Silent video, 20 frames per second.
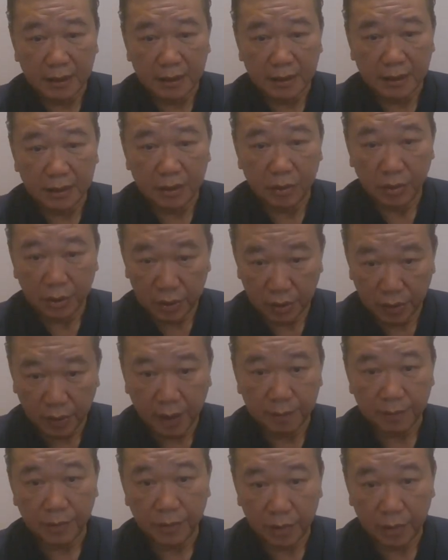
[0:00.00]

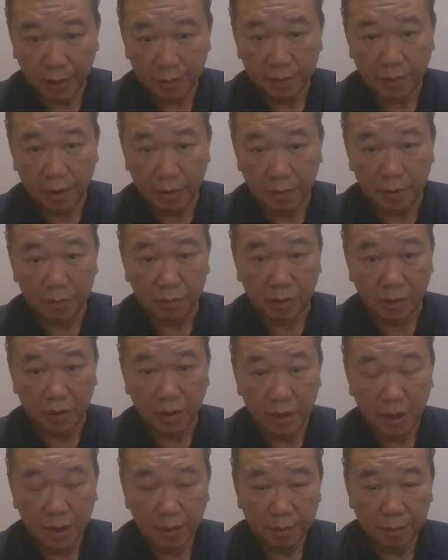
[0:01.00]
you have problem,
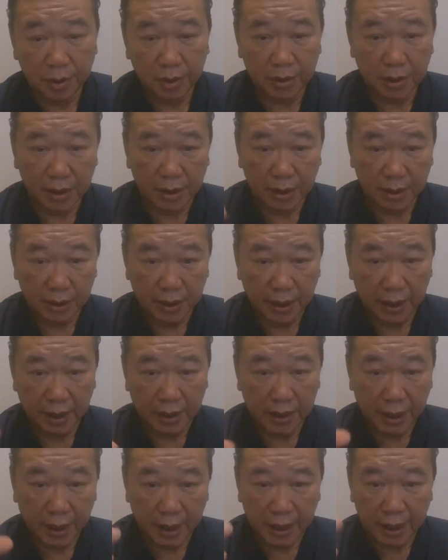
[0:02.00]
because there
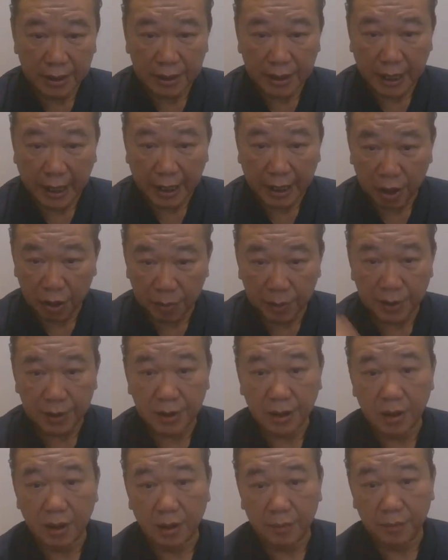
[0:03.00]
is an
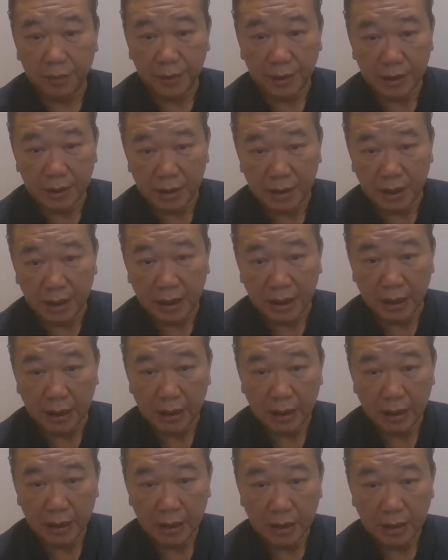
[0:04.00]
accumulation of this
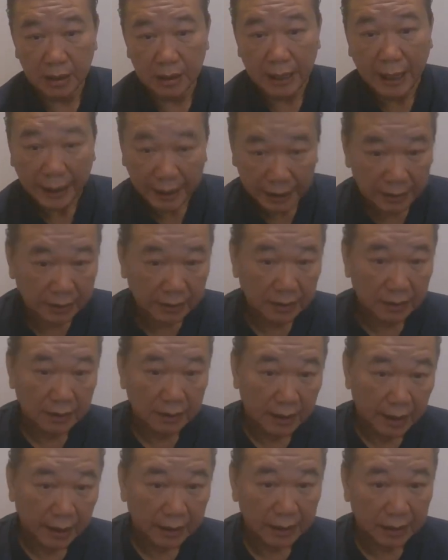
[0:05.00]
iron
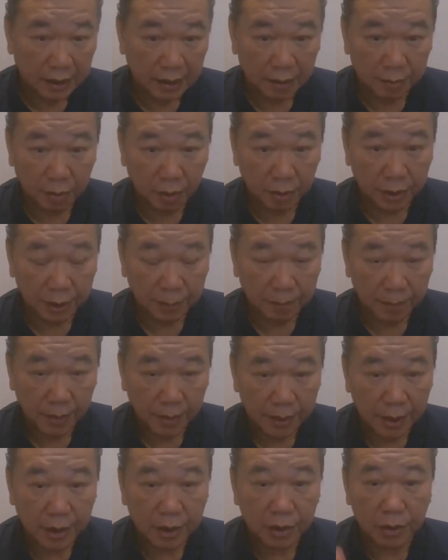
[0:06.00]
in the body.
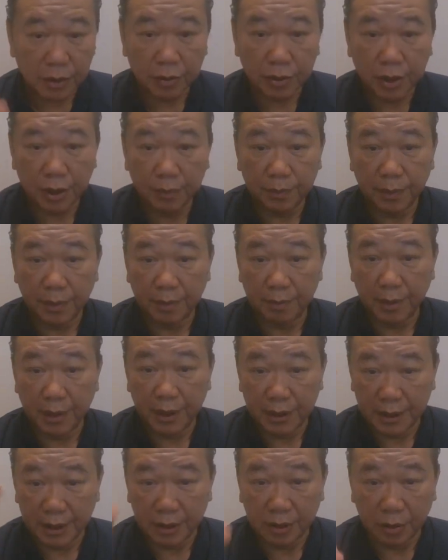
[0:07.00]
Then you give
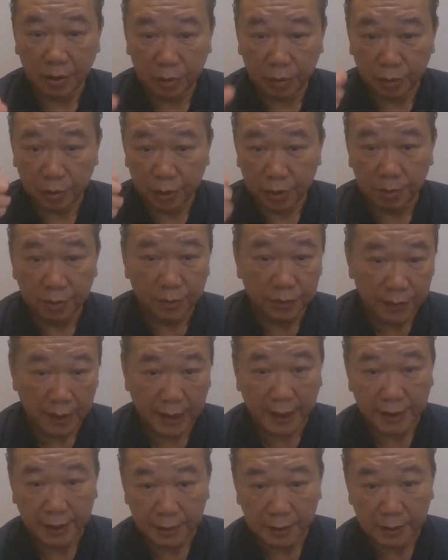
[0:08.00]
medicine to remove the
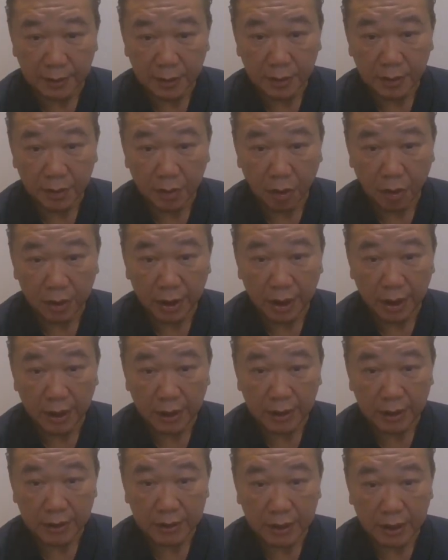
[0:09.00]
iron. Okay,
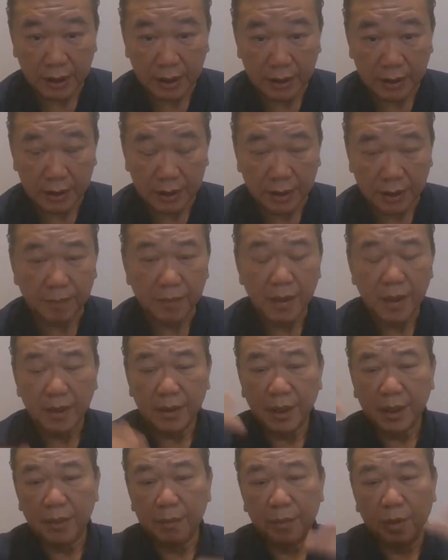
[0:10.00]
this thing.
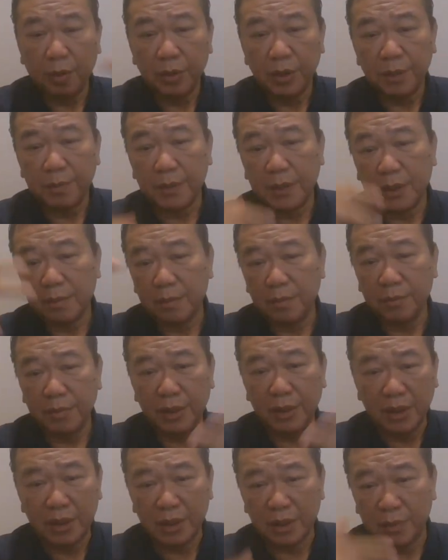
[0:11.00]
Then the body become
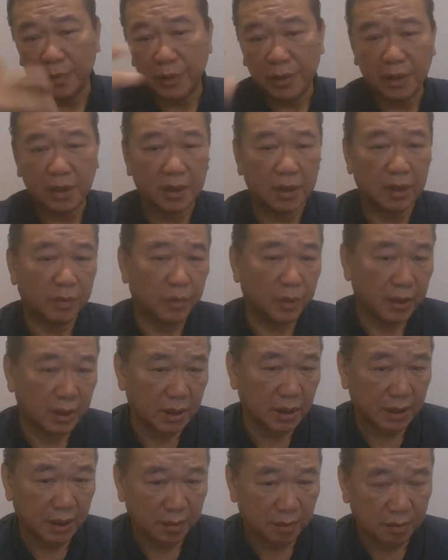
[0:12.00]
weaker and weaker and weaker,
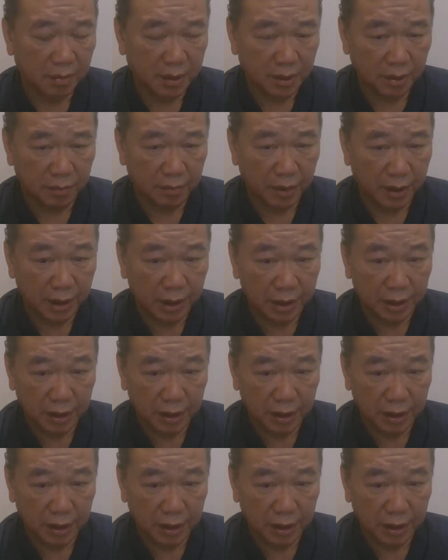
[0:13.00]
and become very